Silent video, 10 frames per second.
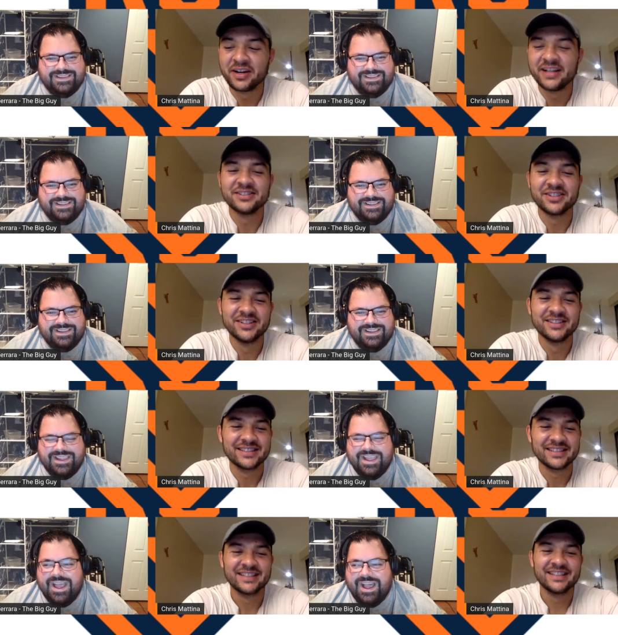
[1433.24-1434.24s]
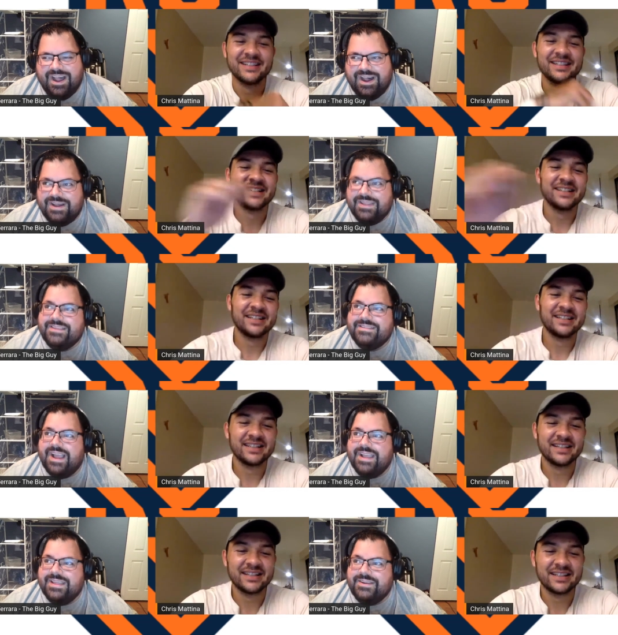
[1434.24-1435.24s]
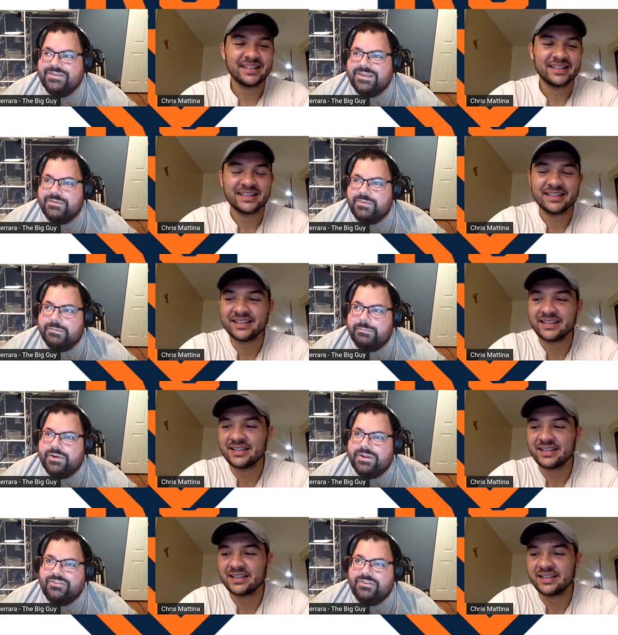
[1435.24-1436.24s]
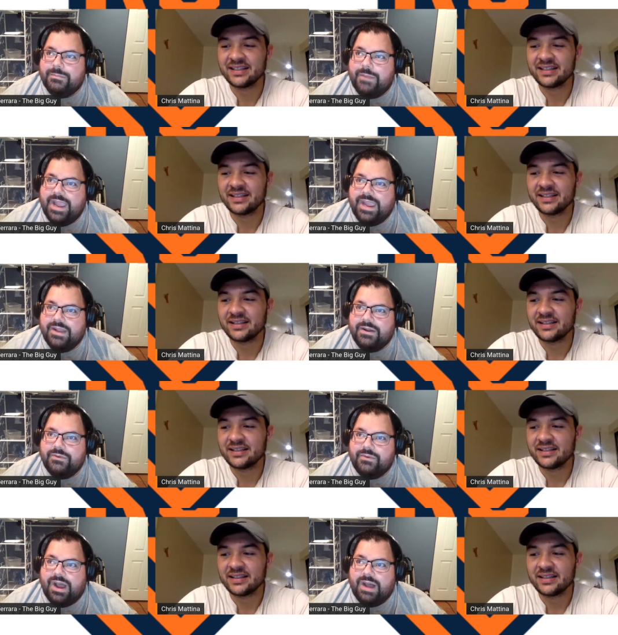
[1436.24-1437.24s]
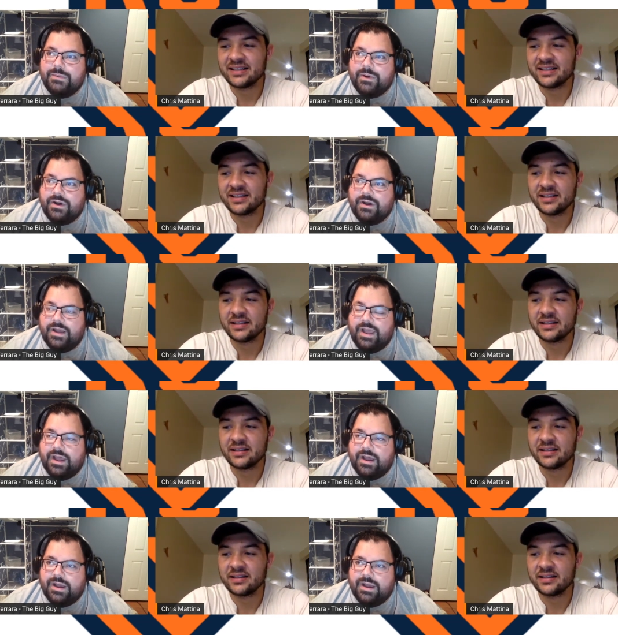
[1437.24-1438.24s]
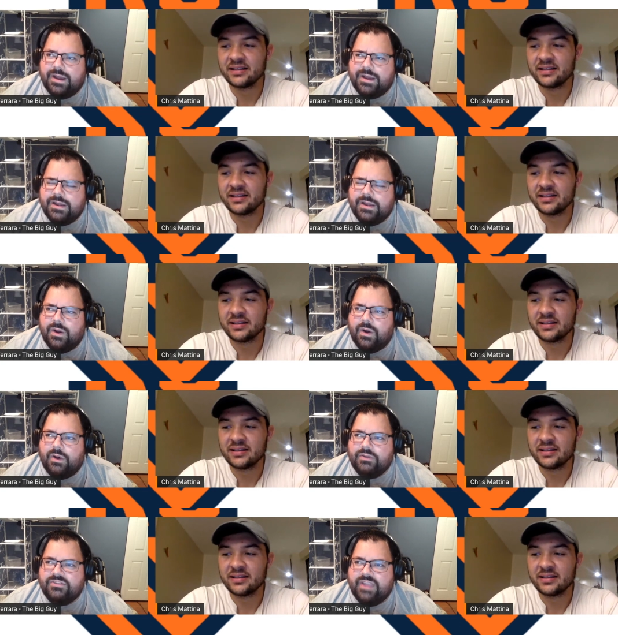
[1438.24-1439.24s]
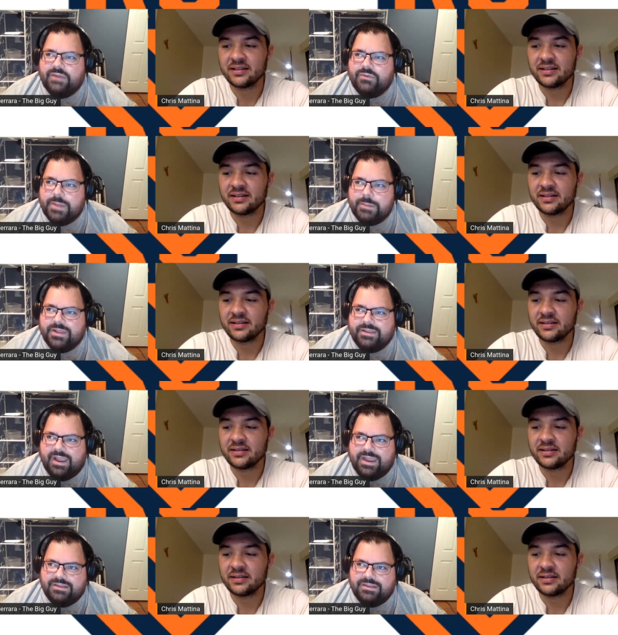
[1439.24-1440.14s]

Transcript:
Speaker 1: answers?
Speaker 2: Uh, let's. I, there what Butch, Mike, and Rob uh, all said. Remember the